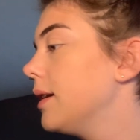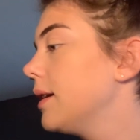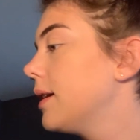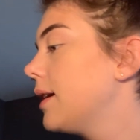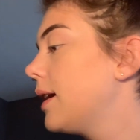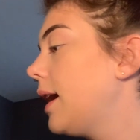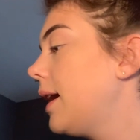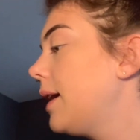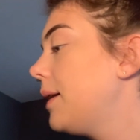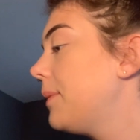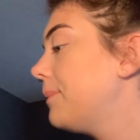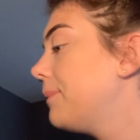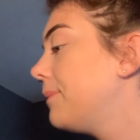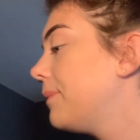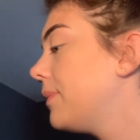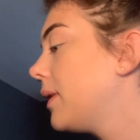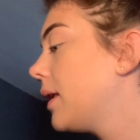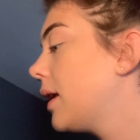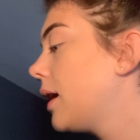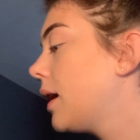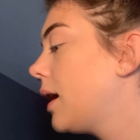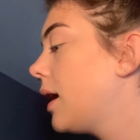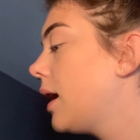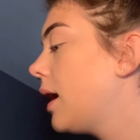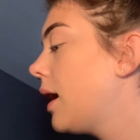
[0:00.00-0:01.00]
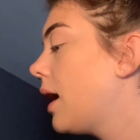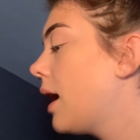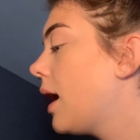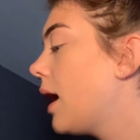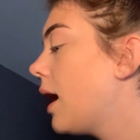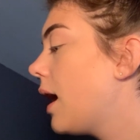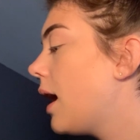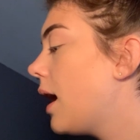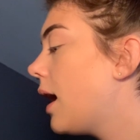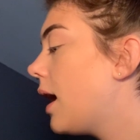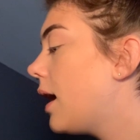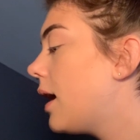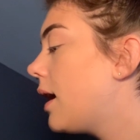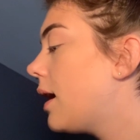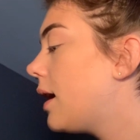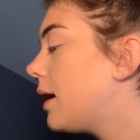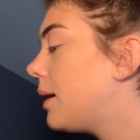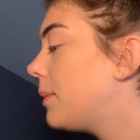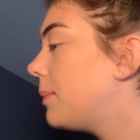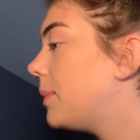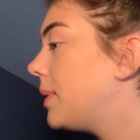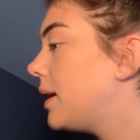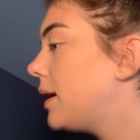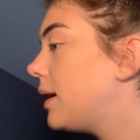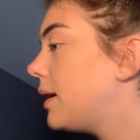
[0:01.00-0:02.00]
Okay.
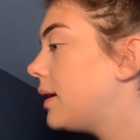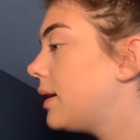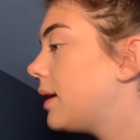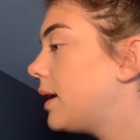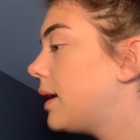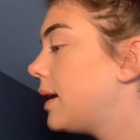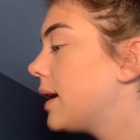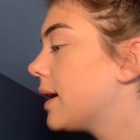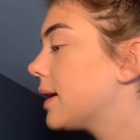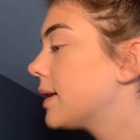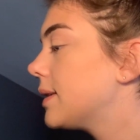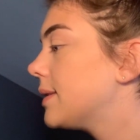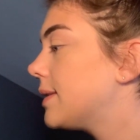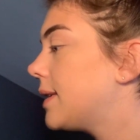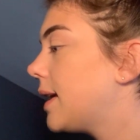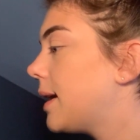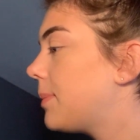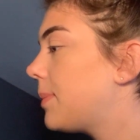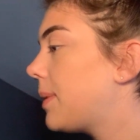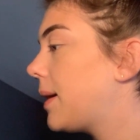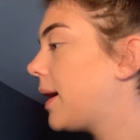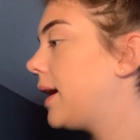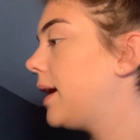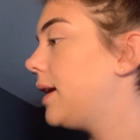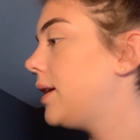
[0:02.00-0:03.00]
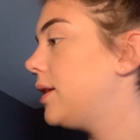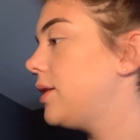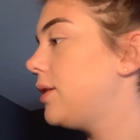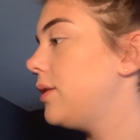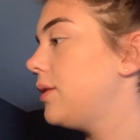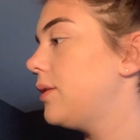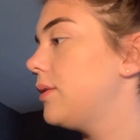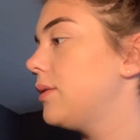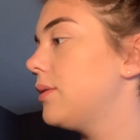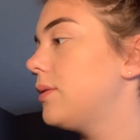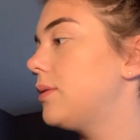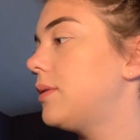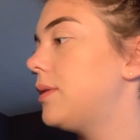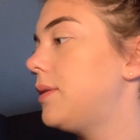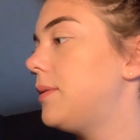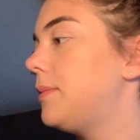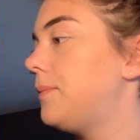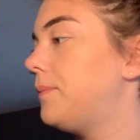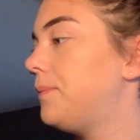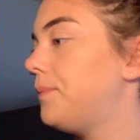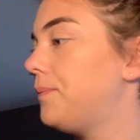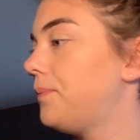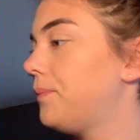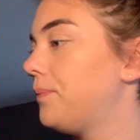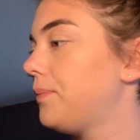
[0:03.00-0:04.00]
The next step I do
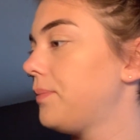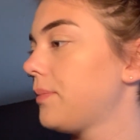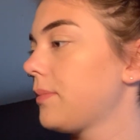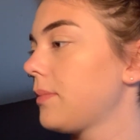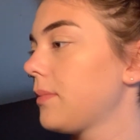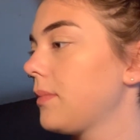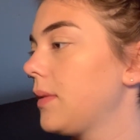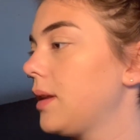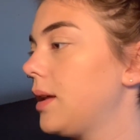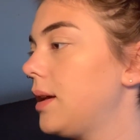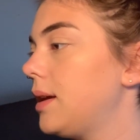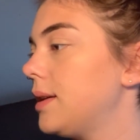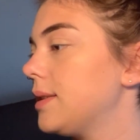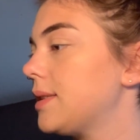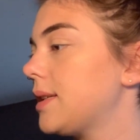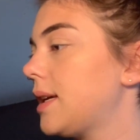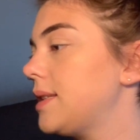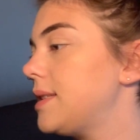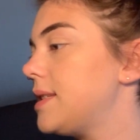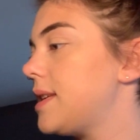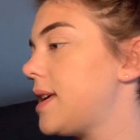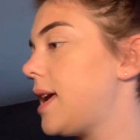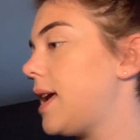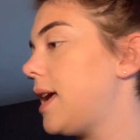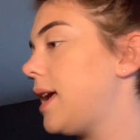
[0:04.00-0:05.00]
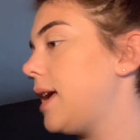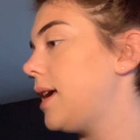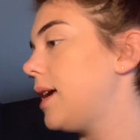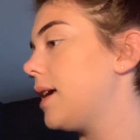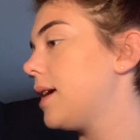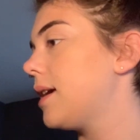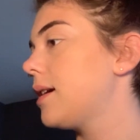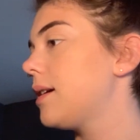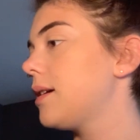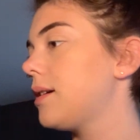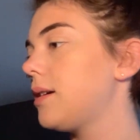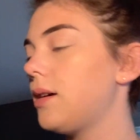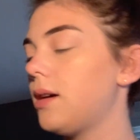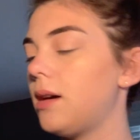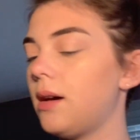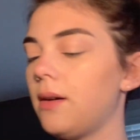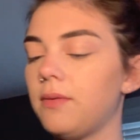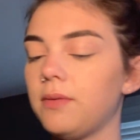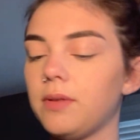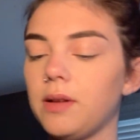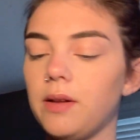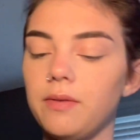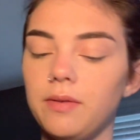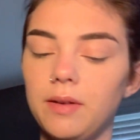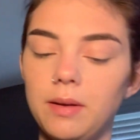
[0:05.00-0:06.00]
is I take a
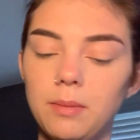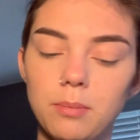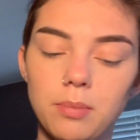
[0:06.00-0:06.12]
fluffy